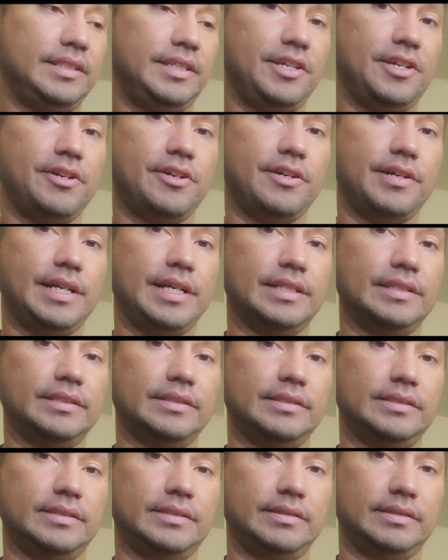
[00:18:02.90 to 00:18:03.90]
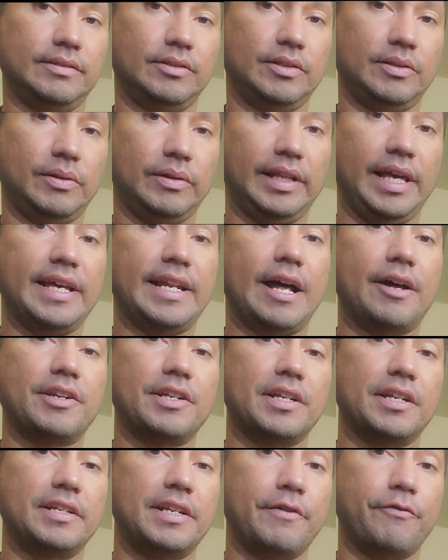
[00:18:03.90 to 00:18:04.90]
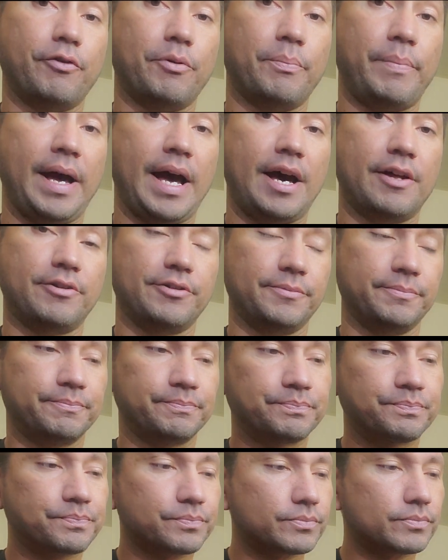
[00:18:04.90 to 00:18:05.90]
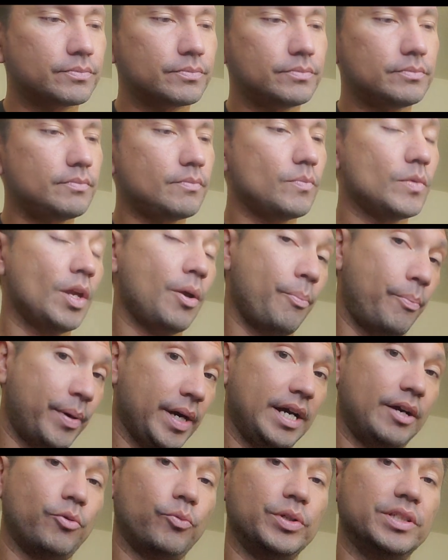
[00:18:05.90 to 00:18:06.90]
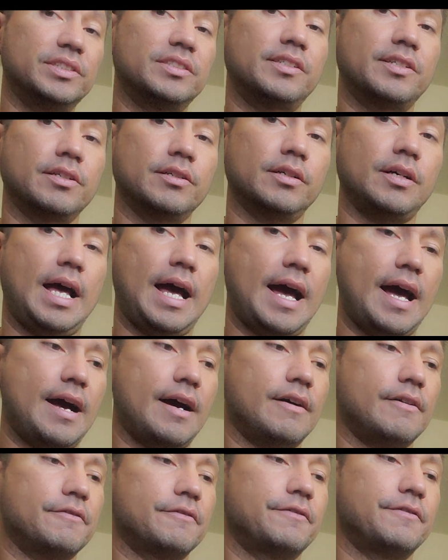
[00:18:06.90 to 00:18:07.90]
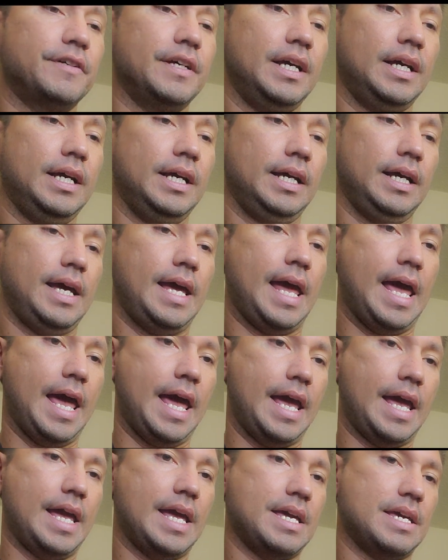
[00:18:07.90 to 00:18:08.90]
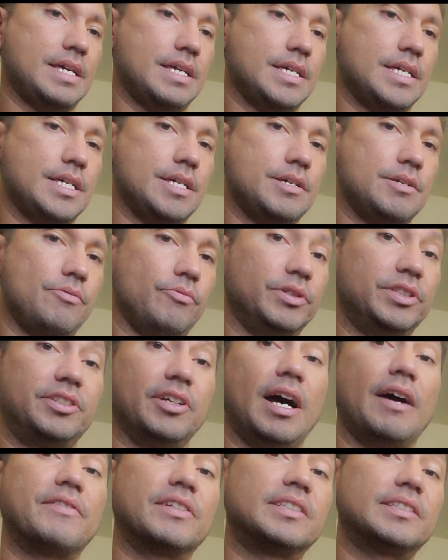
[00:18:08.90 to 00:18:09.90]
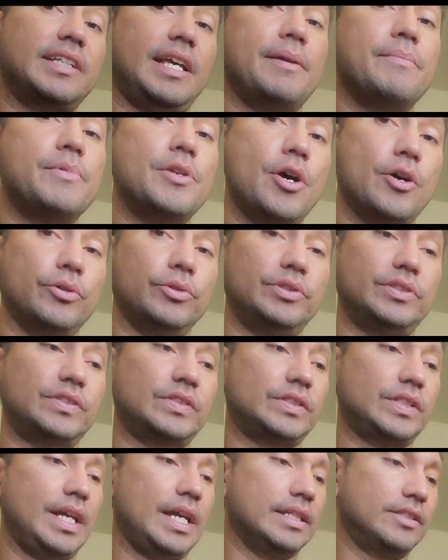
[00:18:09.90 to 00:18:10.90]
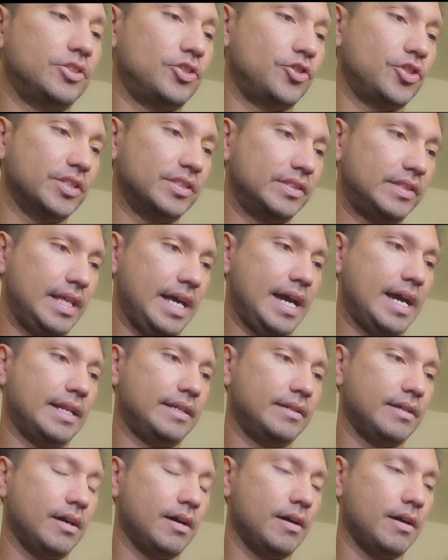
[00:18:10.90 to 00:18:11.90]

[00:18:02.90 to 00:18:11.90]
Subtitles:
here is laid out in a different pattern, but we still have the same notes. It's just that